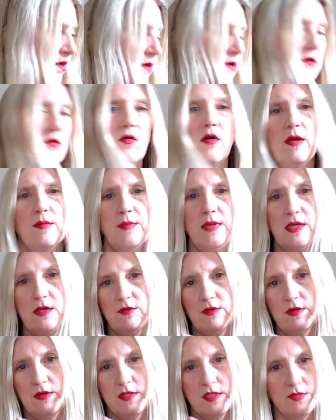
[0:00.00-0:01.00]
I know I make
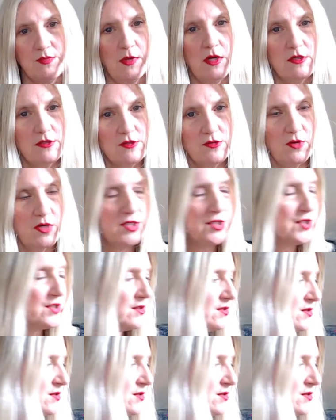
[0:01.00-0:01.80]
really small swatches,